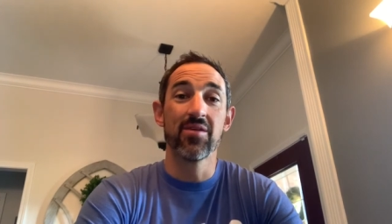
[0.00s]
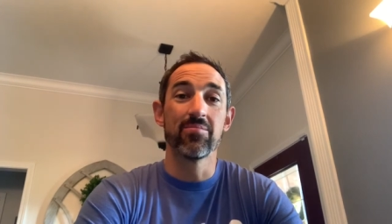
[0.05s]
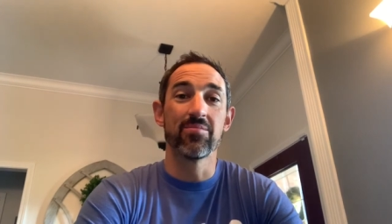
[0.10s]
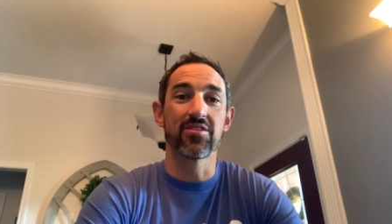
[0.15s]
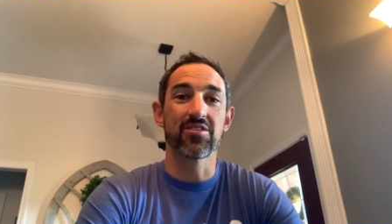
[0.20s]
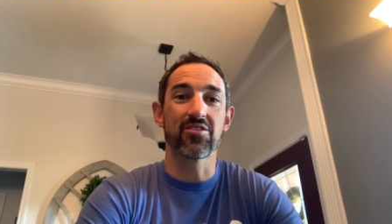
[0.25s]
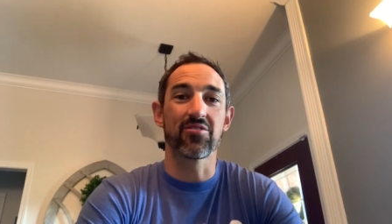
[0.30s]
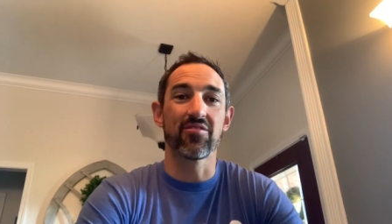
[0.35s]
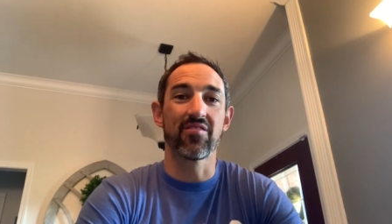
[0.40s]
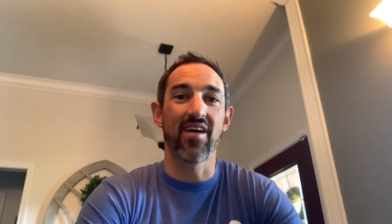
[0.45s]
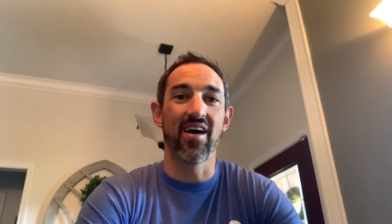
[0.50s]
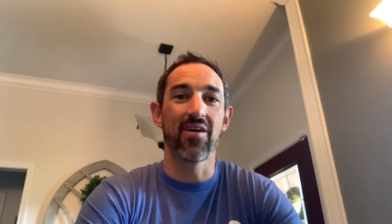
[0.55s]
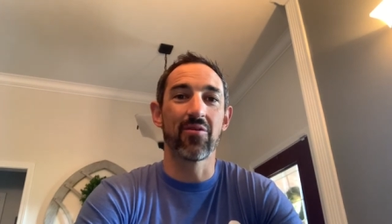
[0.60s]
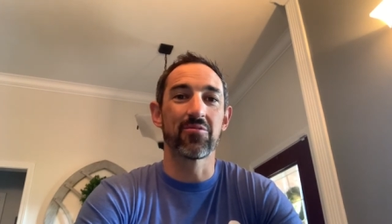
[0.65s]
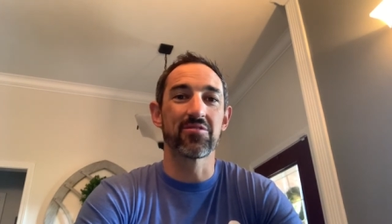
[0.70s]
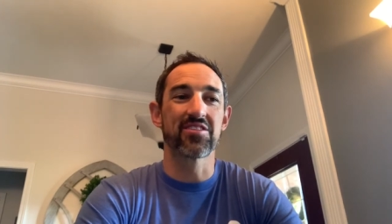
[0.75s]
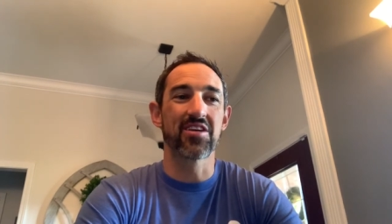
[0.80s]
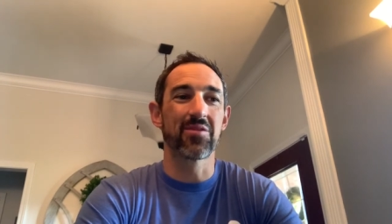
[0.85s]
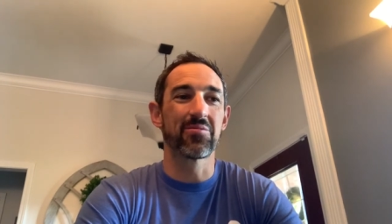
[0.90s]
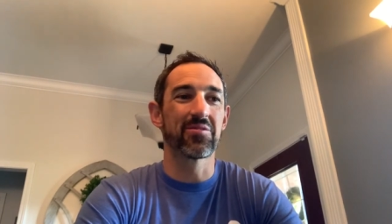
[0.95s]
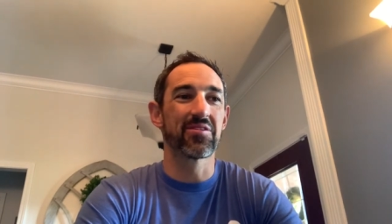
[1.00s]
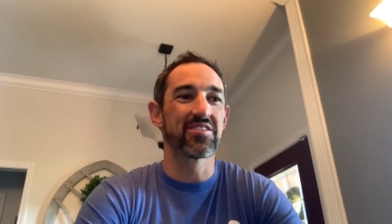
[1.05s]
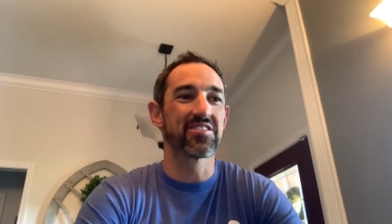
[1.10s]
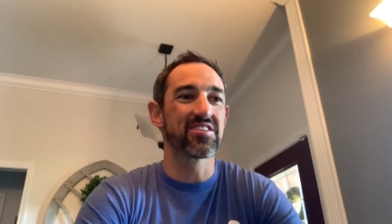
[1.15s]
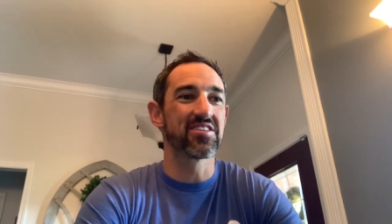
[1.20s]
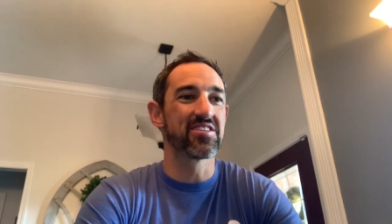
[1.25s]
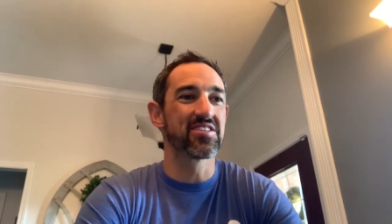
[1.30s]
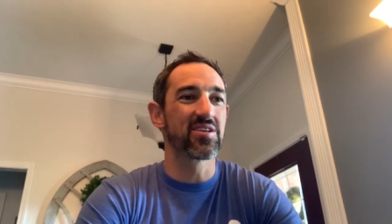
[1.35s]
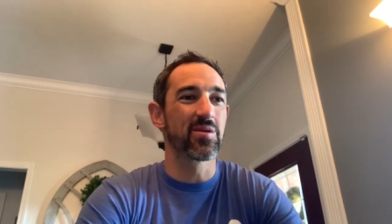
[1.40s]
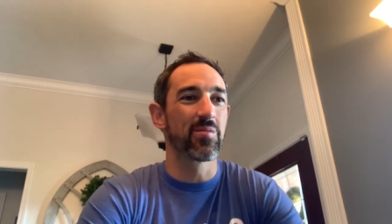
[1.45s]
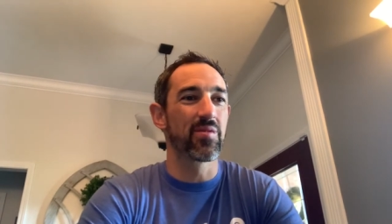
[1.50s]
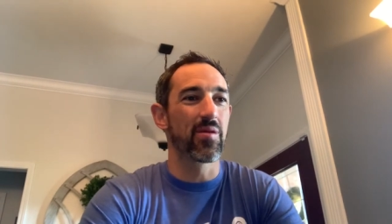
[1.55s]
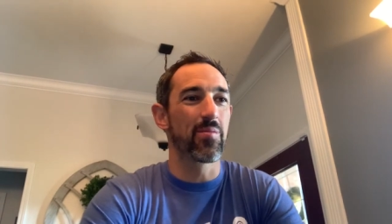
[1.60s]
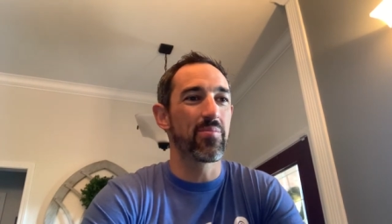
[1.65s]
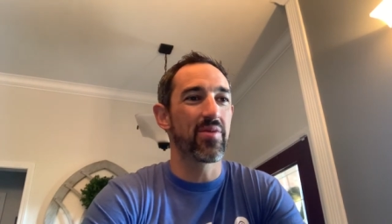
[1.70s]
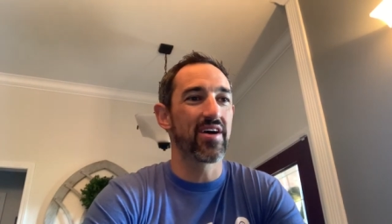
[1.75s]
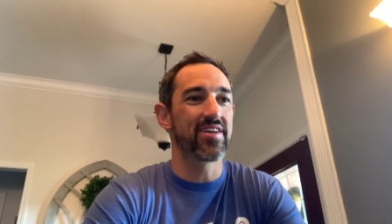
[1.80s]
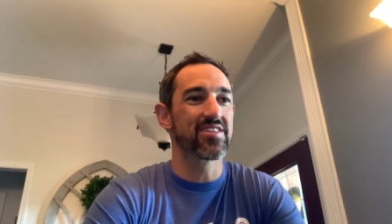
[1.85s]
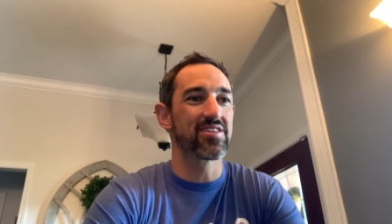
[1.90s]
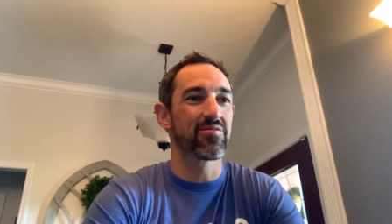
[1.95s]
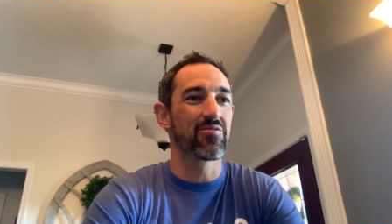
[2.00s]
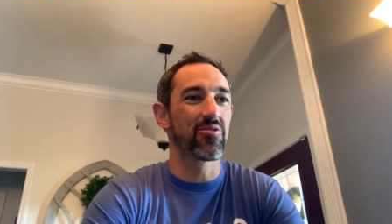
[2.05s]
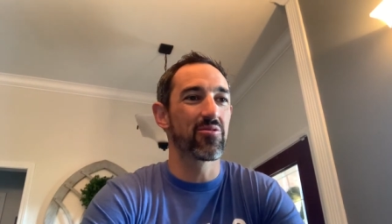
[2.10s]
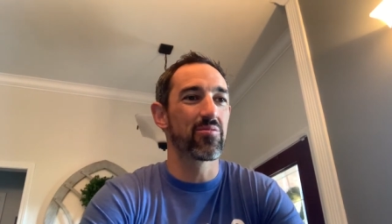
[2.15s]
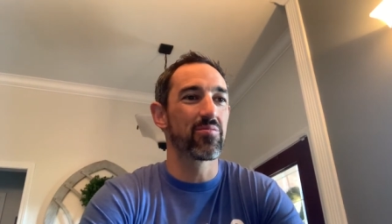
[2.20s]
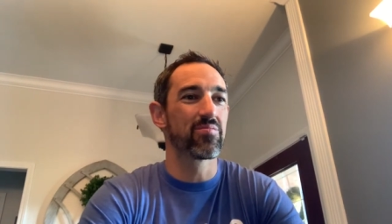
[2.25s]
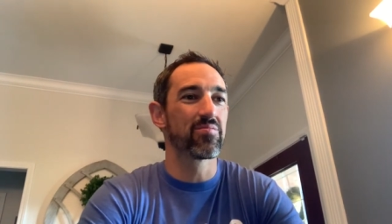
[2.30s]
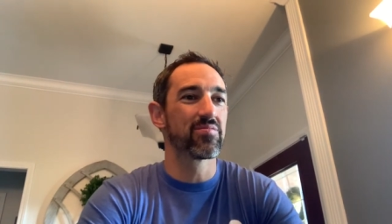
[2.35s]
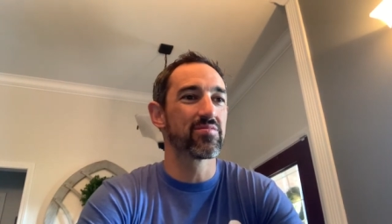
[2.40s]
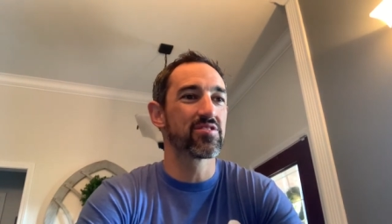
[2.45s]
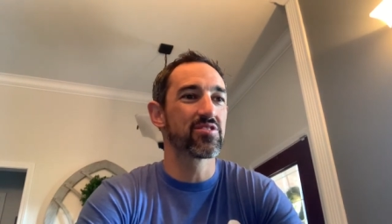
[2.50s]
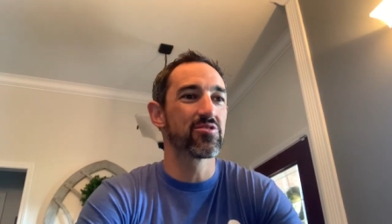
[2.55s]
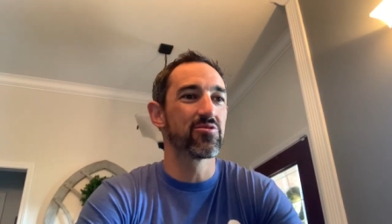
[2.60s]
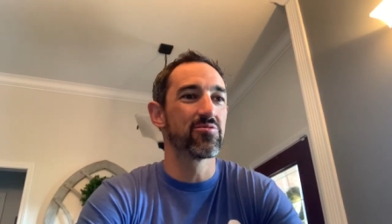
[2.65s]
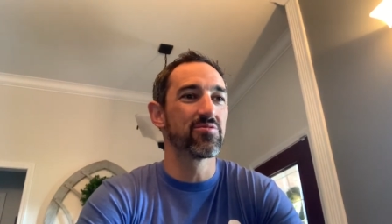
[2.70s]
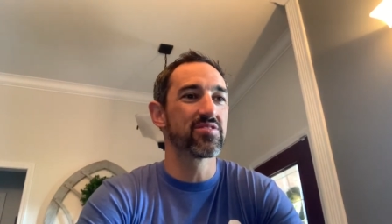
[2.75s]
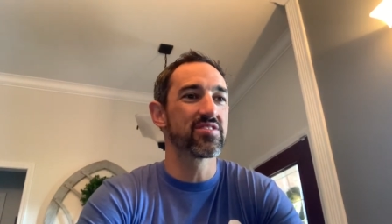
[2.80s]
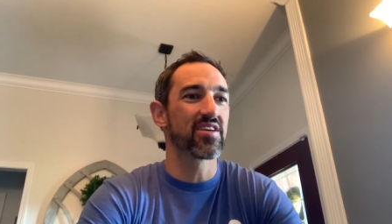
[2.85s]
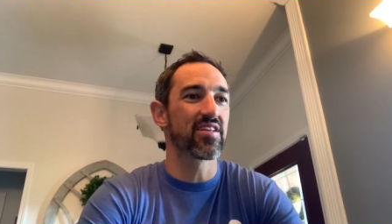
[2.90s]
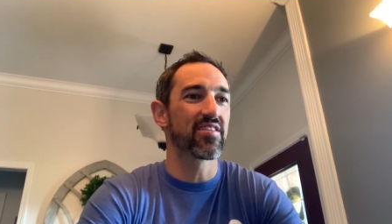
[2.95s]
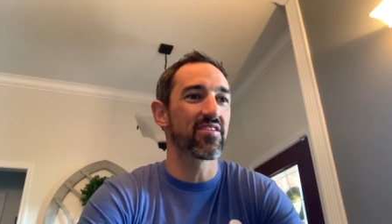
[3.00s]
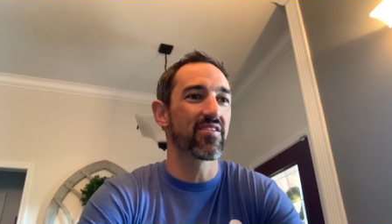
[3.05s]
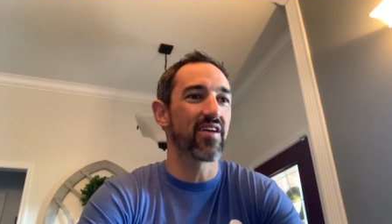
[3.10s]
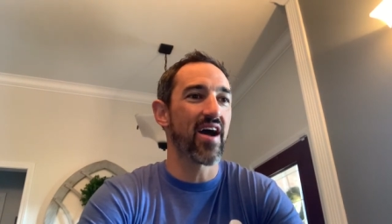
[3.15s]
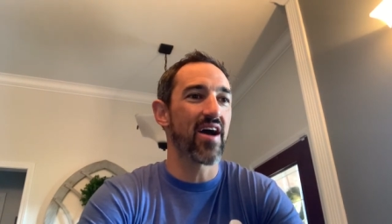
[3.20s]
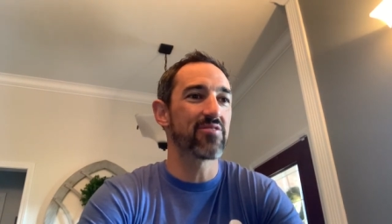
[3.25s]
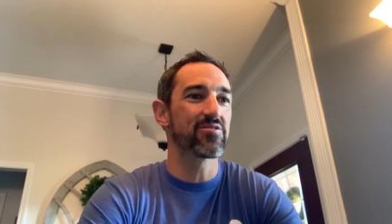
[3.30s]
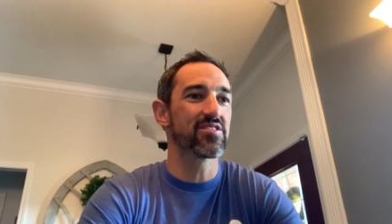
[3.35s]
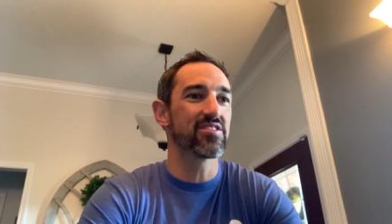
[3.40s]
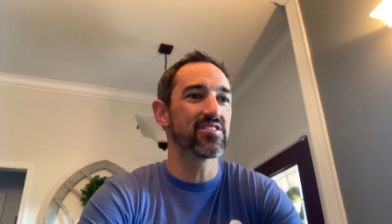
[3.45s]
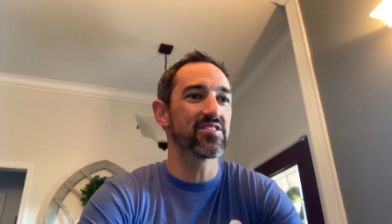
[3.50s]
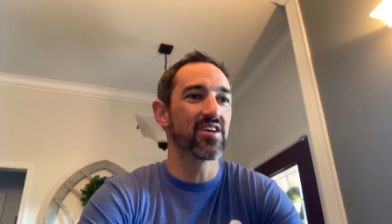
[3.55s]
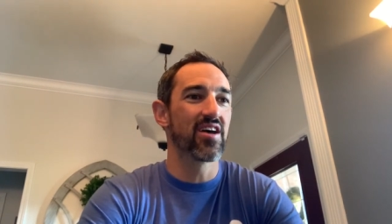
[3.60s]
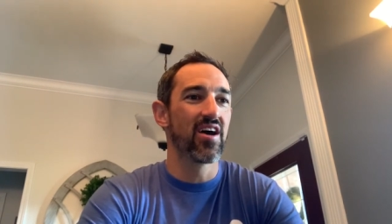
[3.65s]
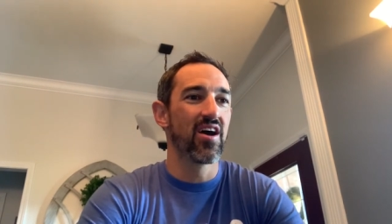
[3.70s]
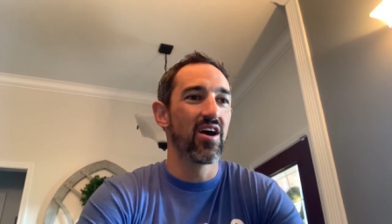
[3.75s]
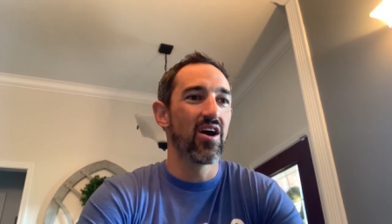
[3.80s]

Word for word: Miss Gravatt was able to see some of the pets of her students at their houses